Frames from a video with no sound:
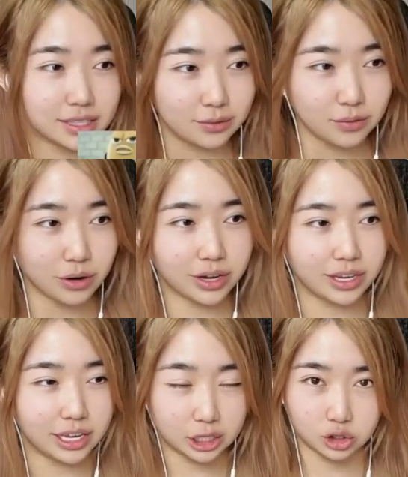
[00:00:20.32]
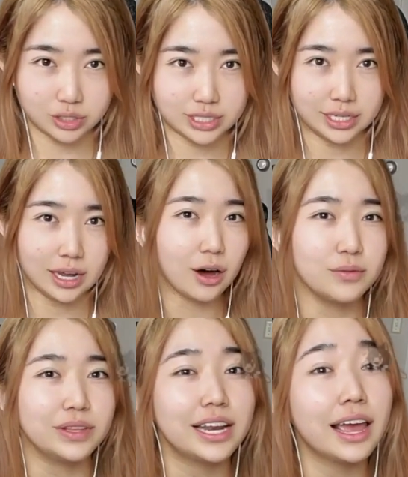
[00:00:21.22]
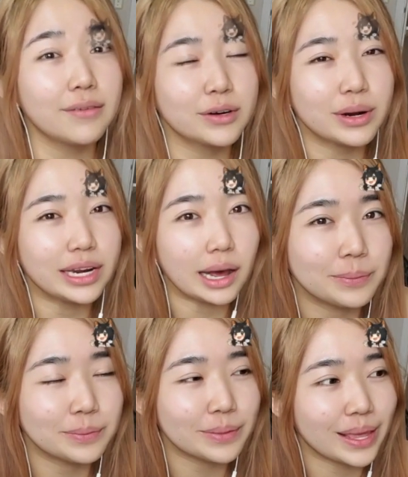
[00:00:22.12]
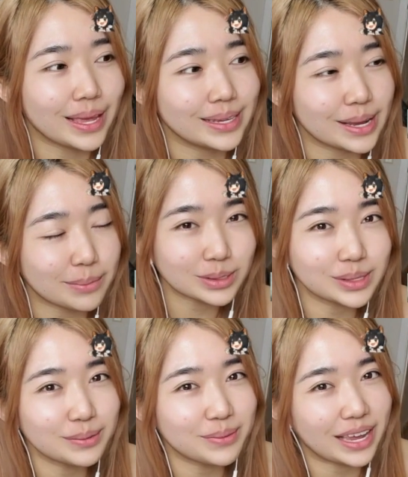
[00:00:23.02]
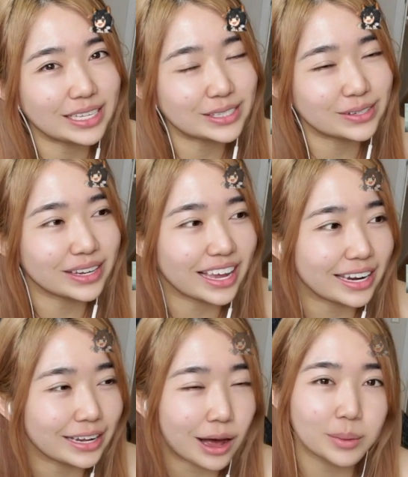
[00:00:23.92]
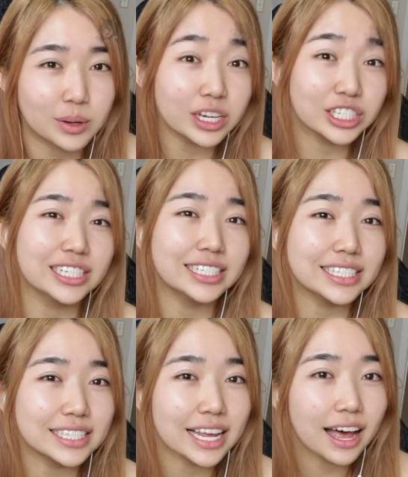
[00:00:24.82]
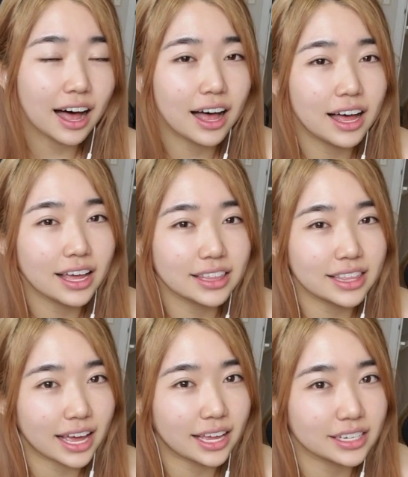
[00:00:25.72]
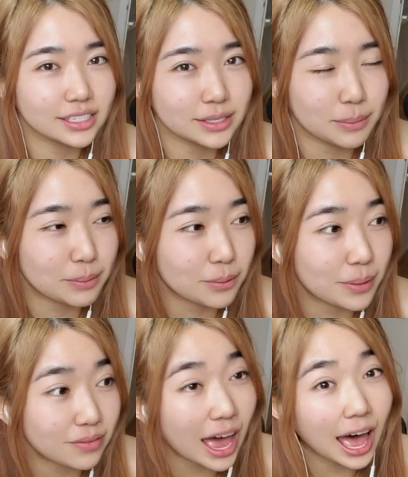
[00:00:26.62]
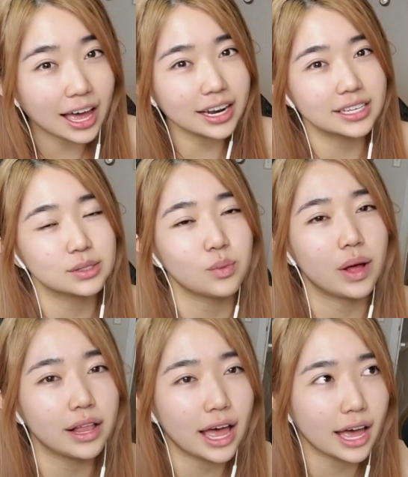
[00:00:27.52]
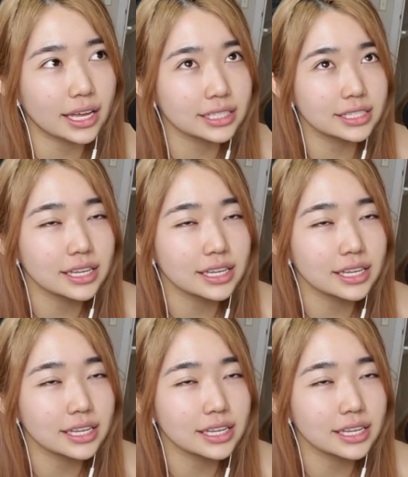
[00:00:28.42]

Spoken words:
the very interesting outfit that I have on right now. And I'm also going to be answering any common questions that some people may have had, as well as...